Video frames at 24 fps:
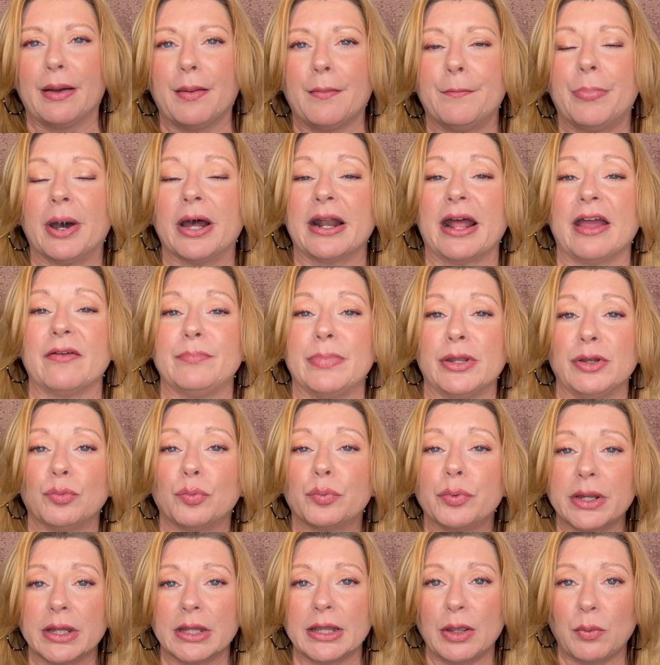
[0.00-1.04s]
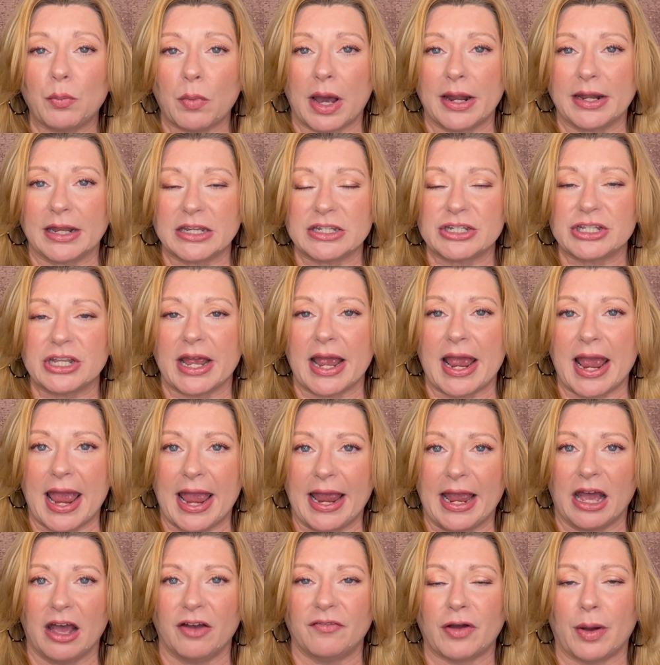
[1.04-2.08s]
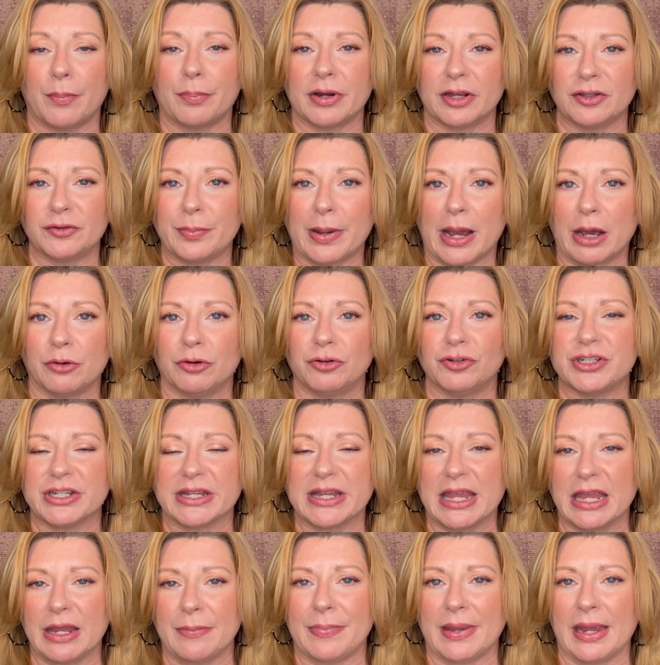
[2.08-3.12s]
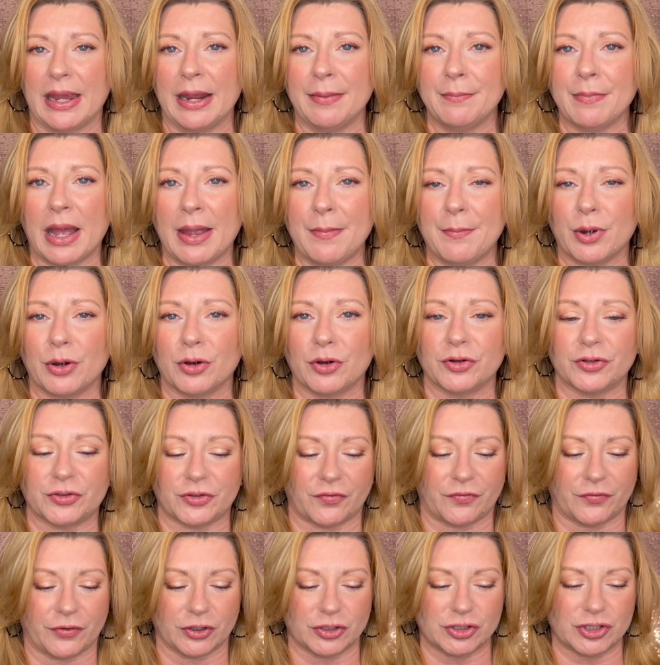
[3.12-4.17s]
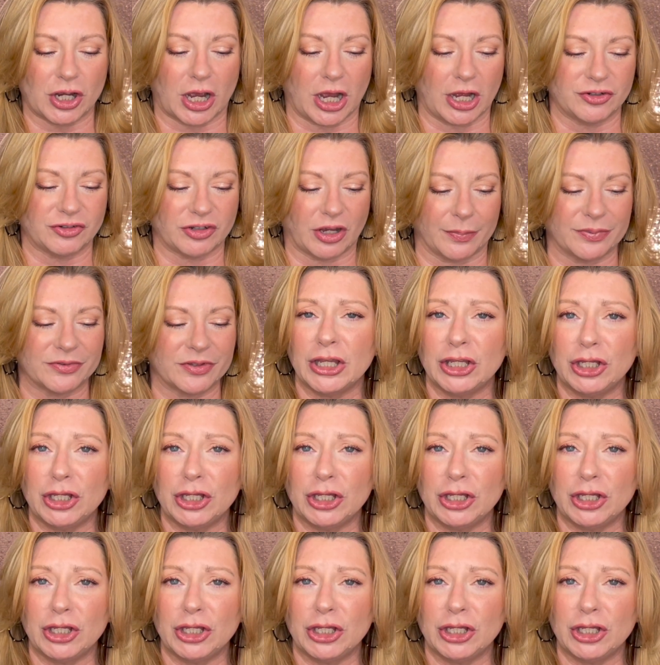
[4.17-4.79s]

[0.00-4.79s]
But I've been really wanting to have a pressed powder to keep in my purse for touch-ups.